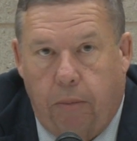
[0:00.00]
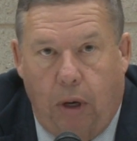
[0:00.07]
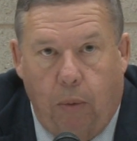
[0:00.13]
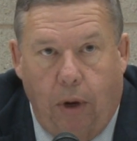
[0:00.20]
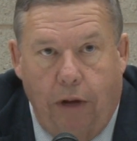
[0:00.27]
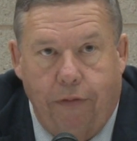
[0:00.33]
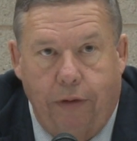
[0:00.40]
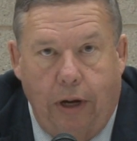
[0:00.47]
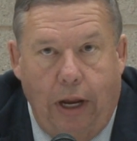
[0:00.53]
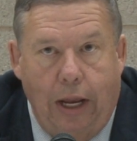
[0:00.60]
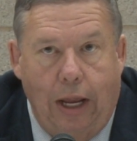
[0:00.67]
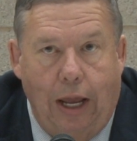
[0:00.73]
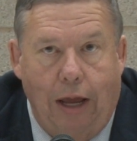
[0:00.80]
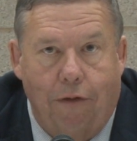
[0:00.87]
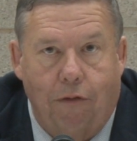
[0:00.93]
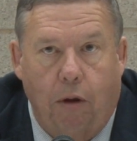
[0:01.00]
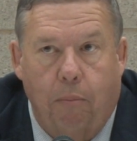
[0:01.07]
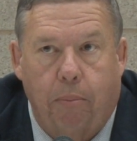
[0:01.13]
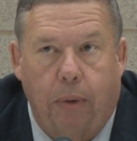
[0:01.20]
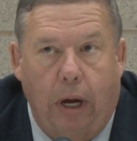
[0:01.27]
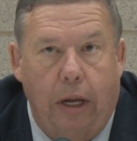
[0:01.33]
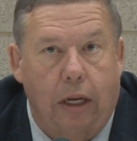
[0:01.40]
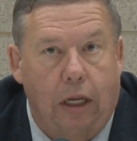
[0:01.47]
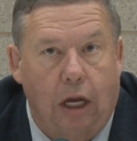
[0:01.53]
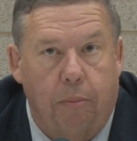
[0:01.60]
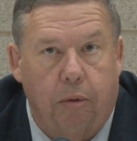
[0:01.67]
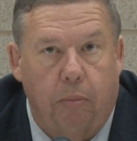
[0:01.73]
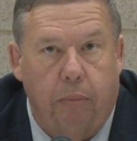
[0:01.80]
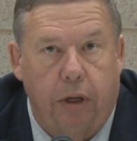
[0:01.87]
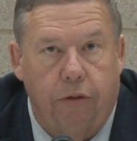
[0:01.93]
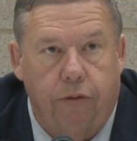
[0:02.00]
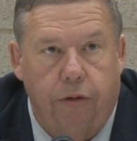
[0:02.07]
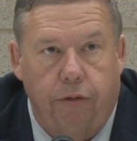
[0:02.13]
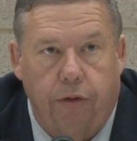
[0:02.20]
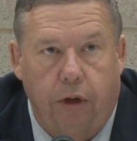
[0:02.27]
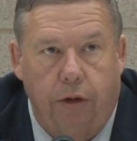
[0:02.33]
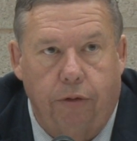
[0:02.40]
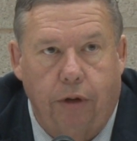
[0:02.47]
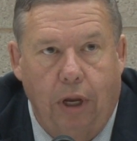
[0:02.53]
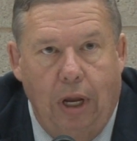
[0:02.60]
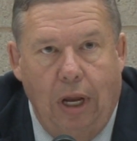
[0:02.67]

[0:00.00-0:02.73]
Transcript: My wife and I have bought a couple of businesses.